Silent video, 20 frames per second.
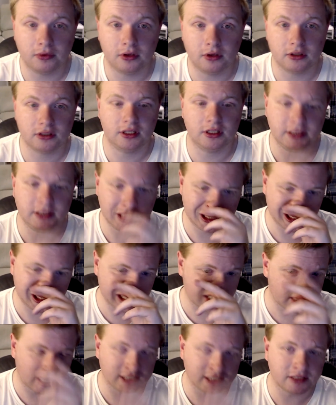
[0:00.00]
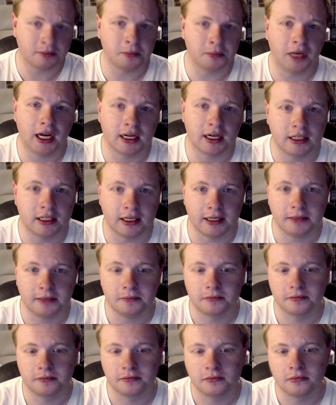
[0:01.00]
Disney's in charge of marketing,
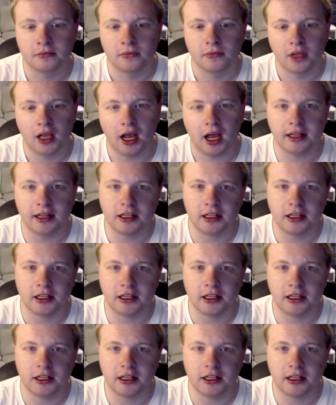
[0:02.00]
and